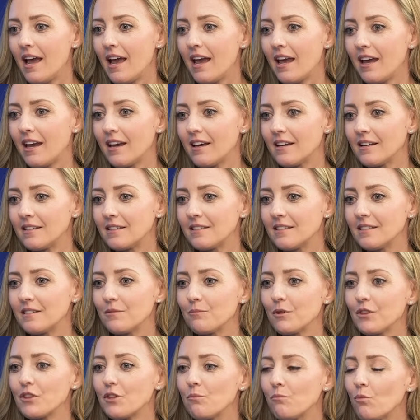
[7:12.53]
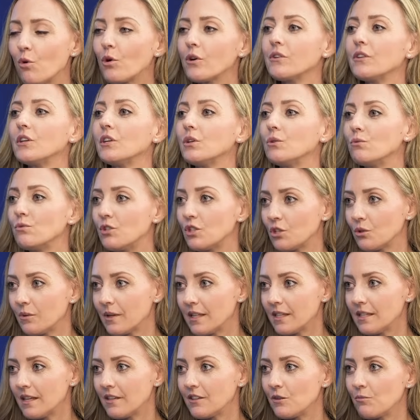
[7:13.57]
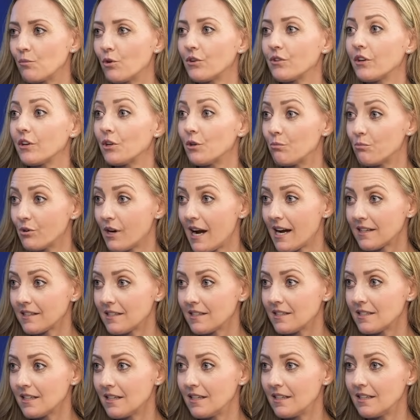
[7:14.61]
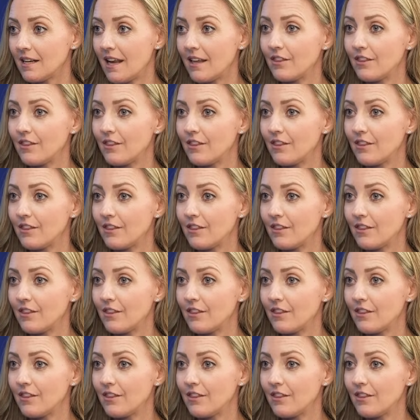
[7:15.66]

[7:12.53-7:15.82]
But the more that you do it, and the more that you practice it,